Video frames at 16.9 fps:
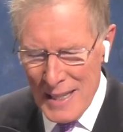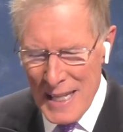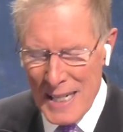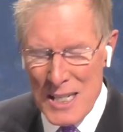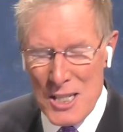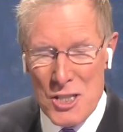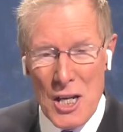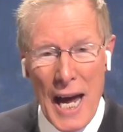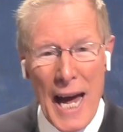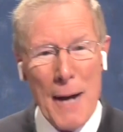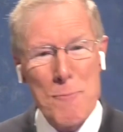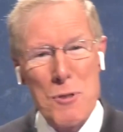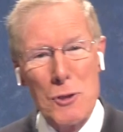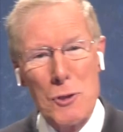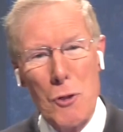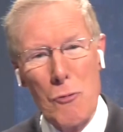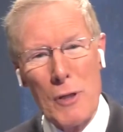that is
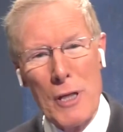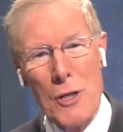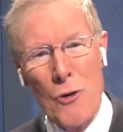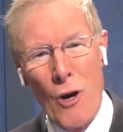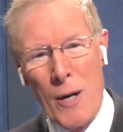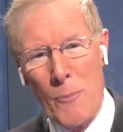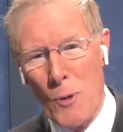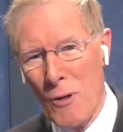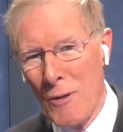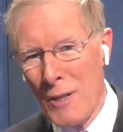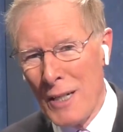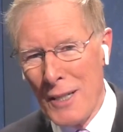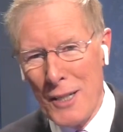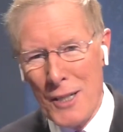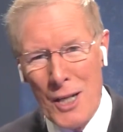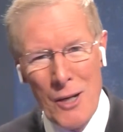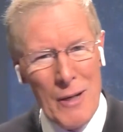absolutely normal,
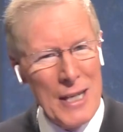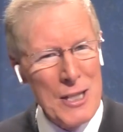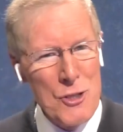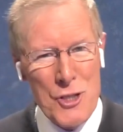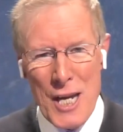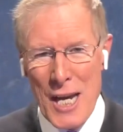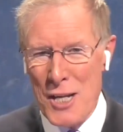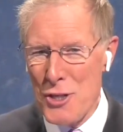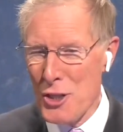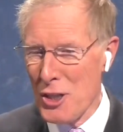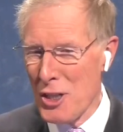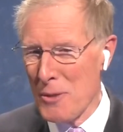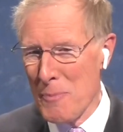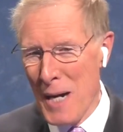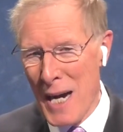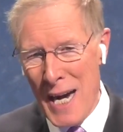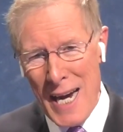you know, and changing
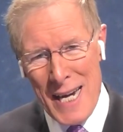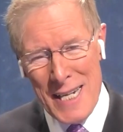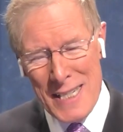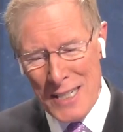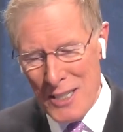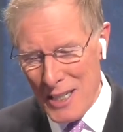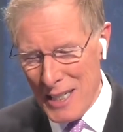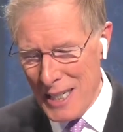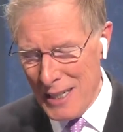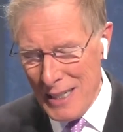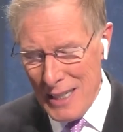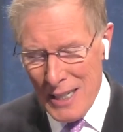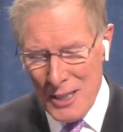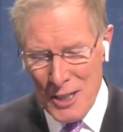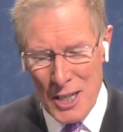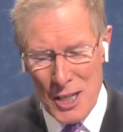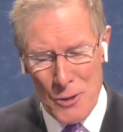your mind and you're gonna
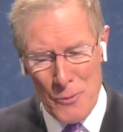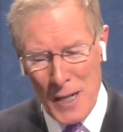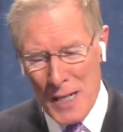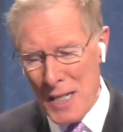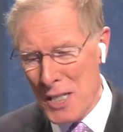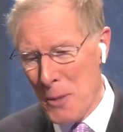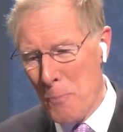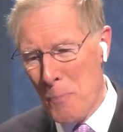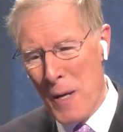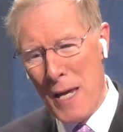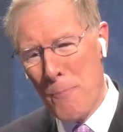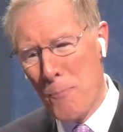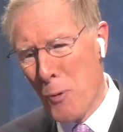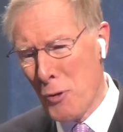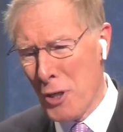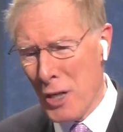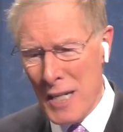you're gonna run into
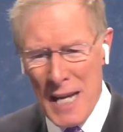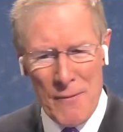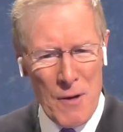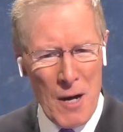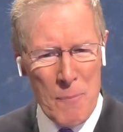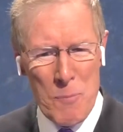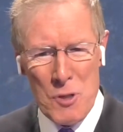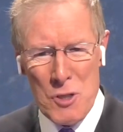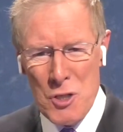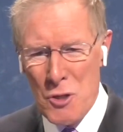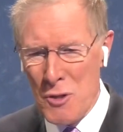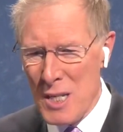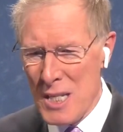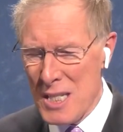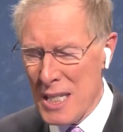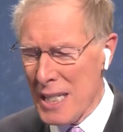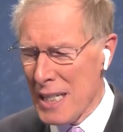people, you're gonna have
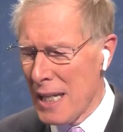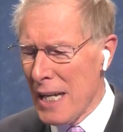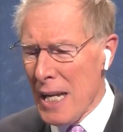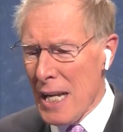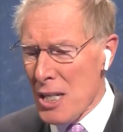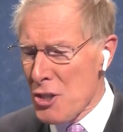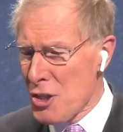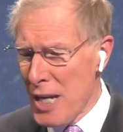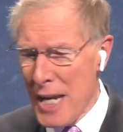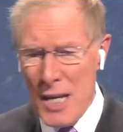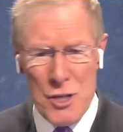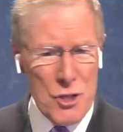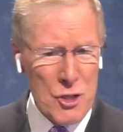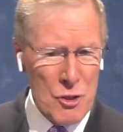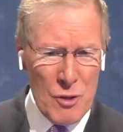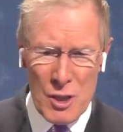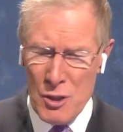opportunities that gonna
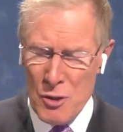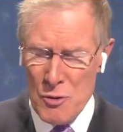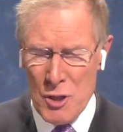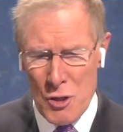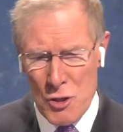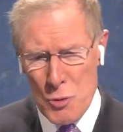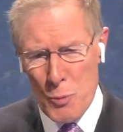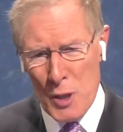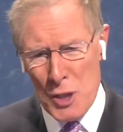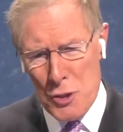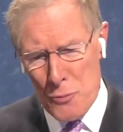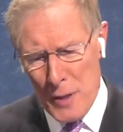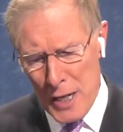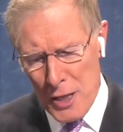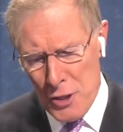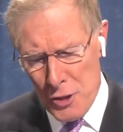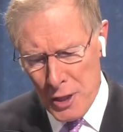change you and who knows what
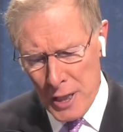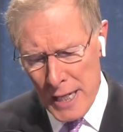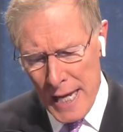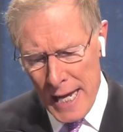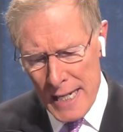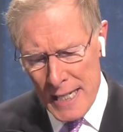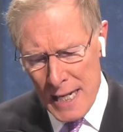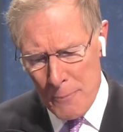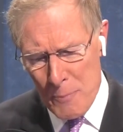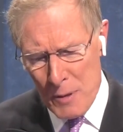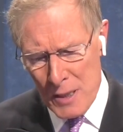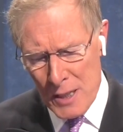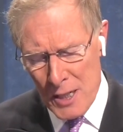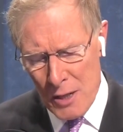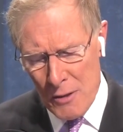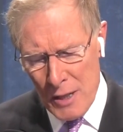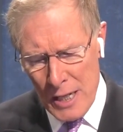direction you're gonna end up.
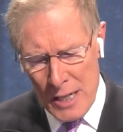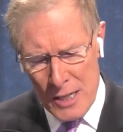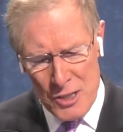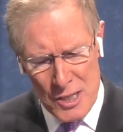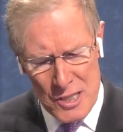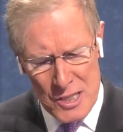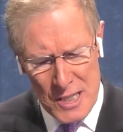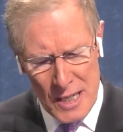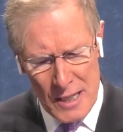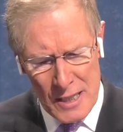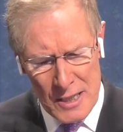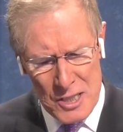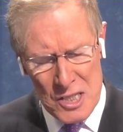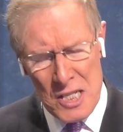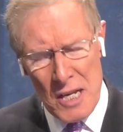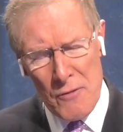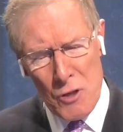But you know, just uh,
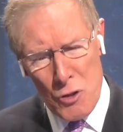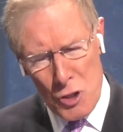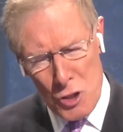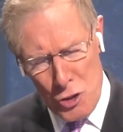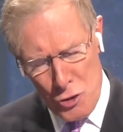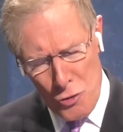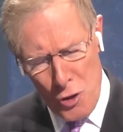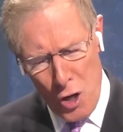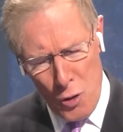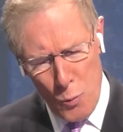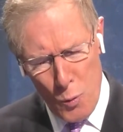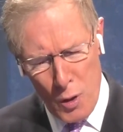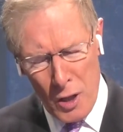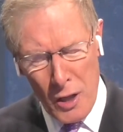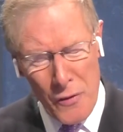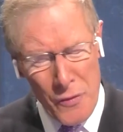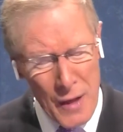just have a good strong
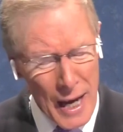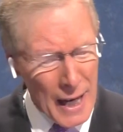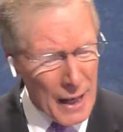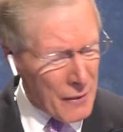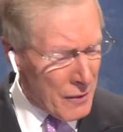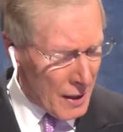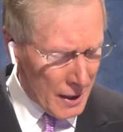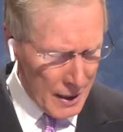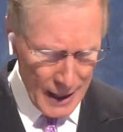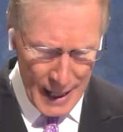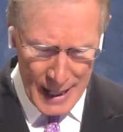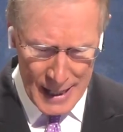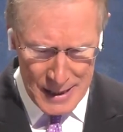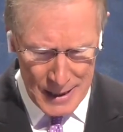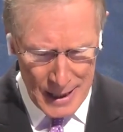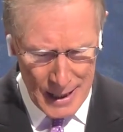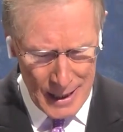work ethic
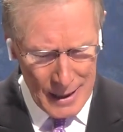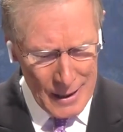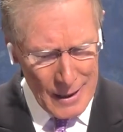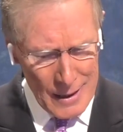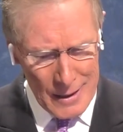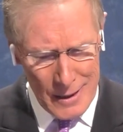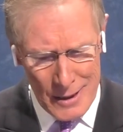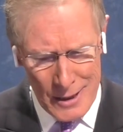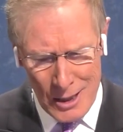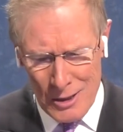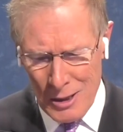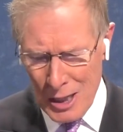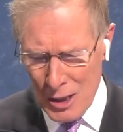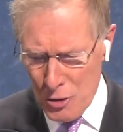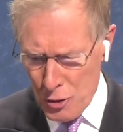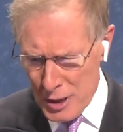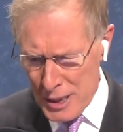and uh, you know
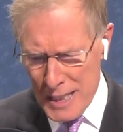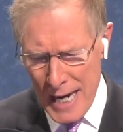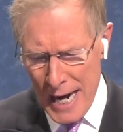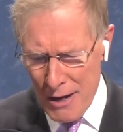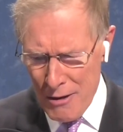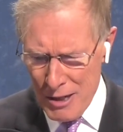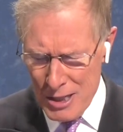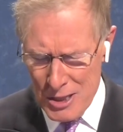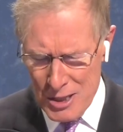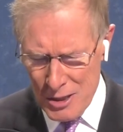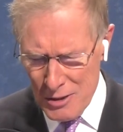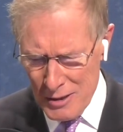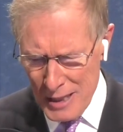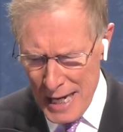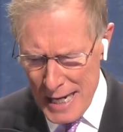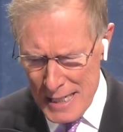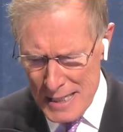a good
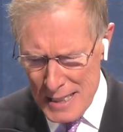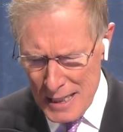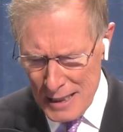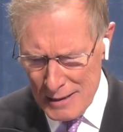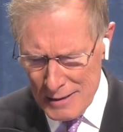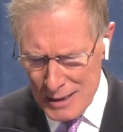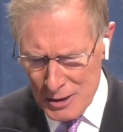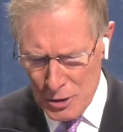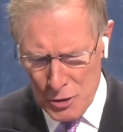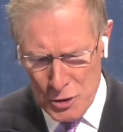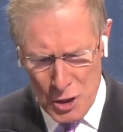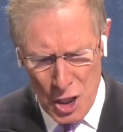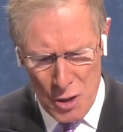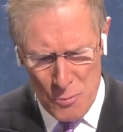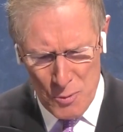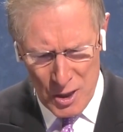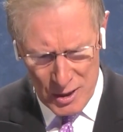character and uh, do
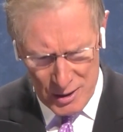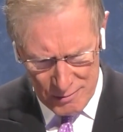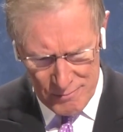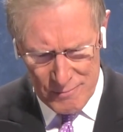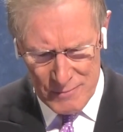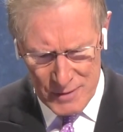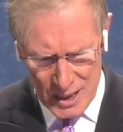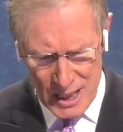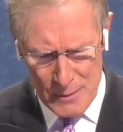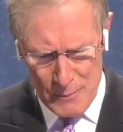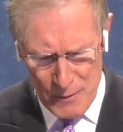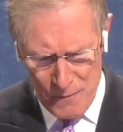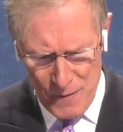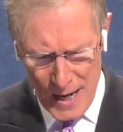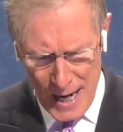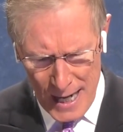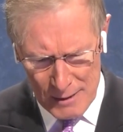your homework. You're gonna be
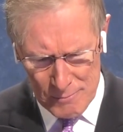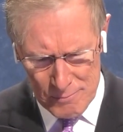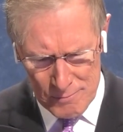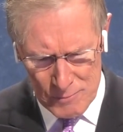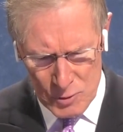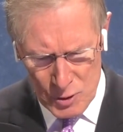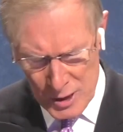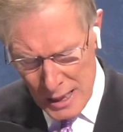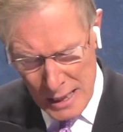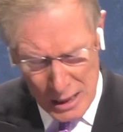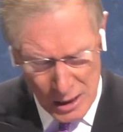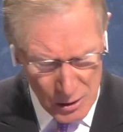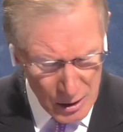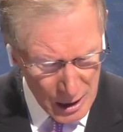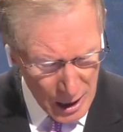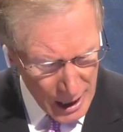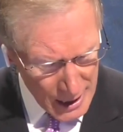fine. Good
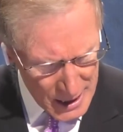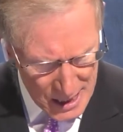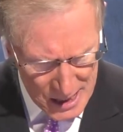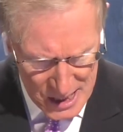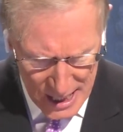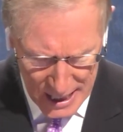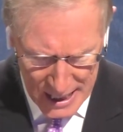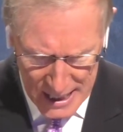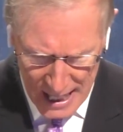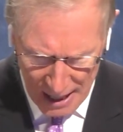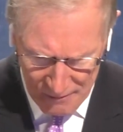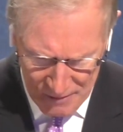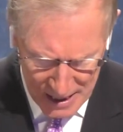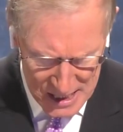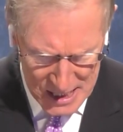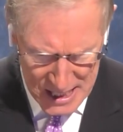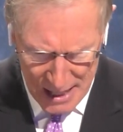good luck in the second
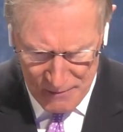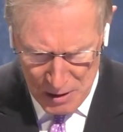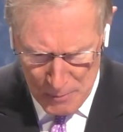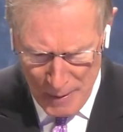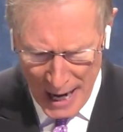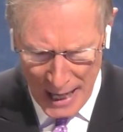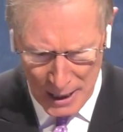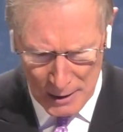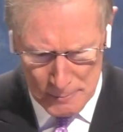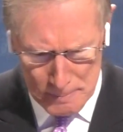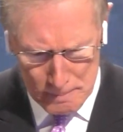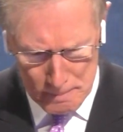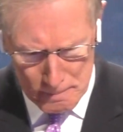half. Nice to have you back.